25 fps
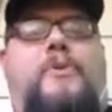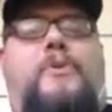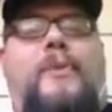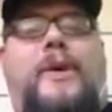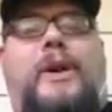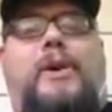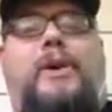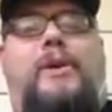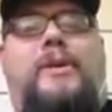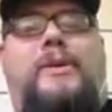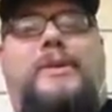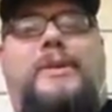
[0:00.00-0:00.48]

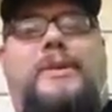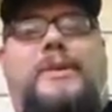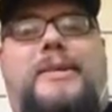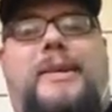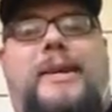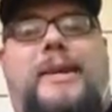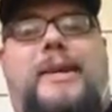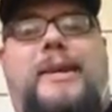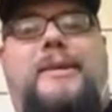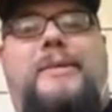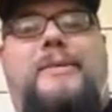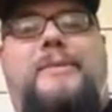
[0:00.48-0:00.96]
we called it a
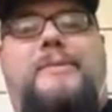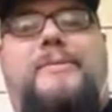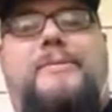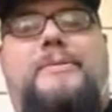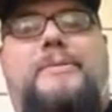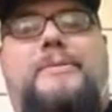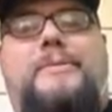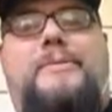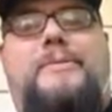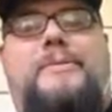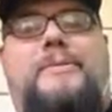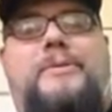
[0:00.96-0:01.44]
night,
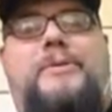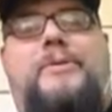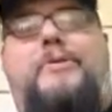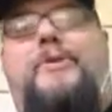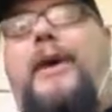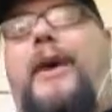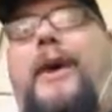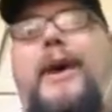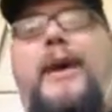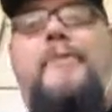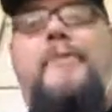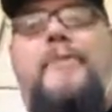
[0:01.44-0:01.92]

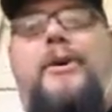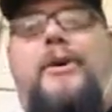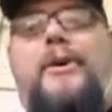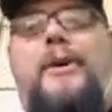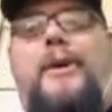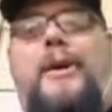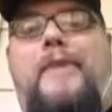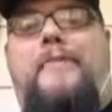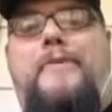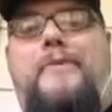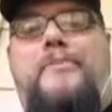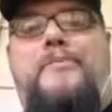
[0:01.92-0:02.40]
Graham,
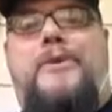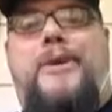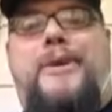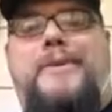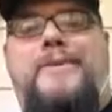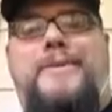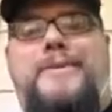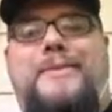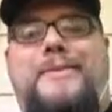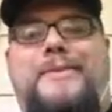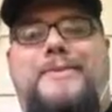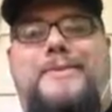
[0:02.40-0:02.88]
our
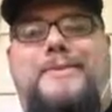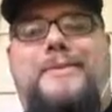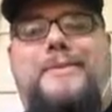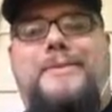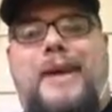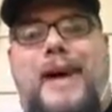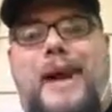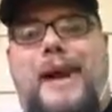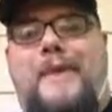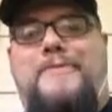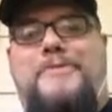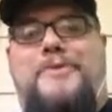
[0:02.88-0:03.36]
ever-present
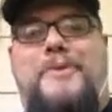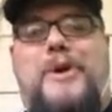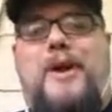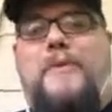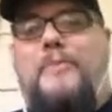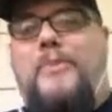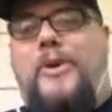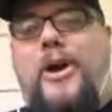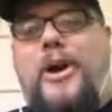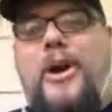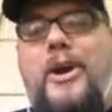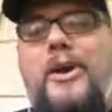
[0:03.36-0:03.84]

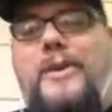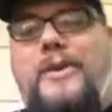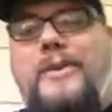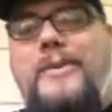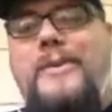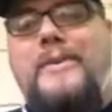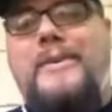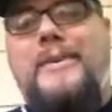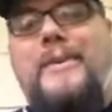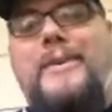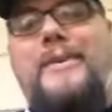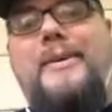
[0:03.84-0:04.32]
half-drow bard,
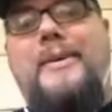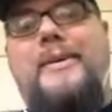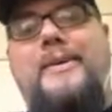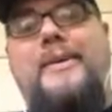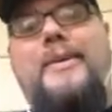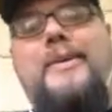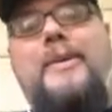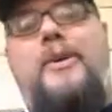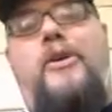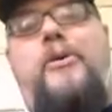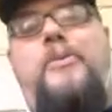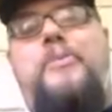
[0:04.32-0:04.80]

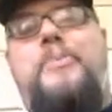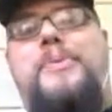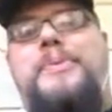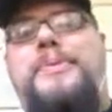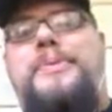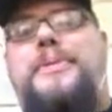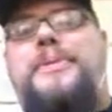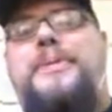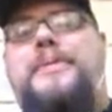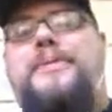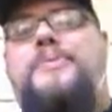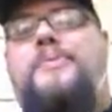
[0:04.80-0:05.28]

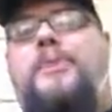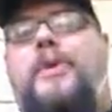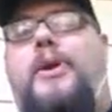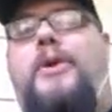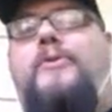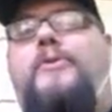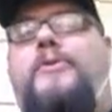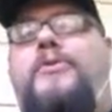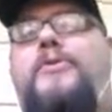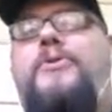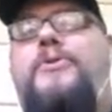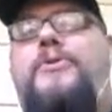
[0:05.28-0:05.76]
opens this
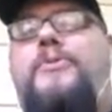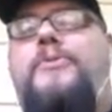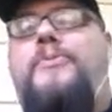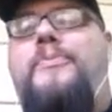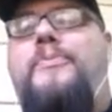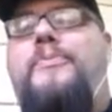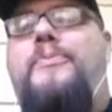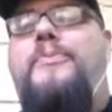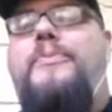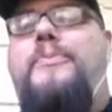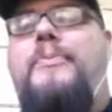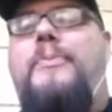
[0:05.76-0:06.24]
one
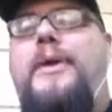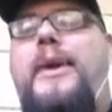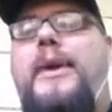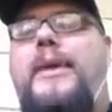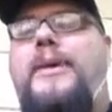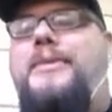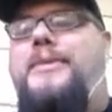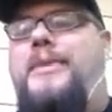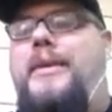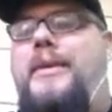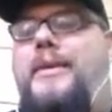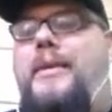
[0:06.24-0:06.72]
room,
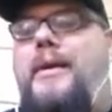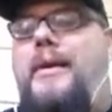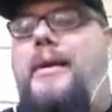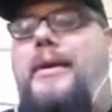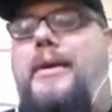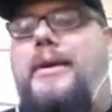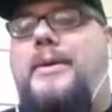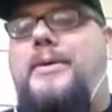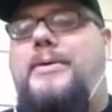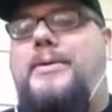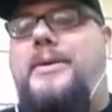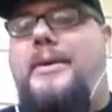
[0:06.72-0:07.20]
and it's
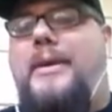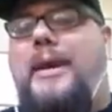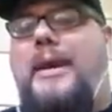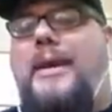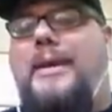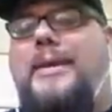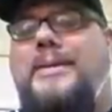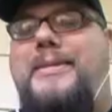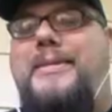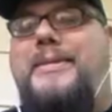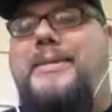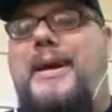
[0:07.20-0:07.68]
unlocked.
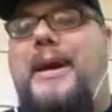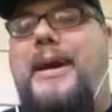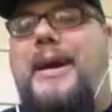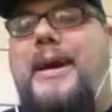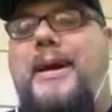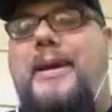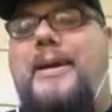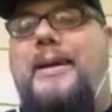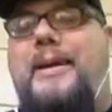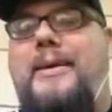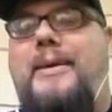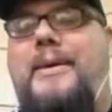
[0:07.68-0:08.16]
And
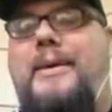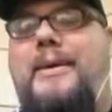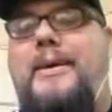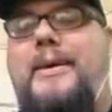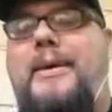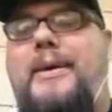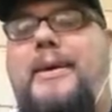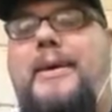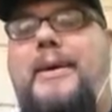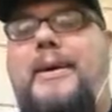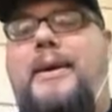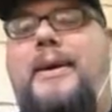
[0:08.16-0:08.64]
inside,
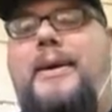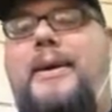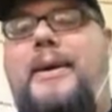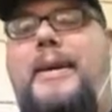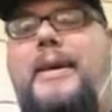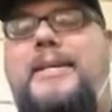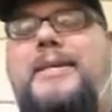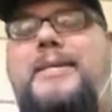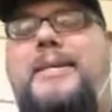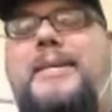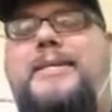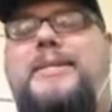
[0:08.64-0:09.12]

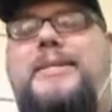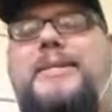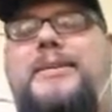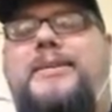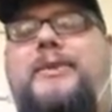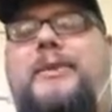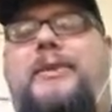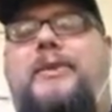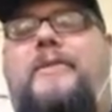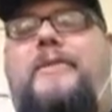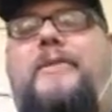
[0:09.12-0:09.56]
he sees the dark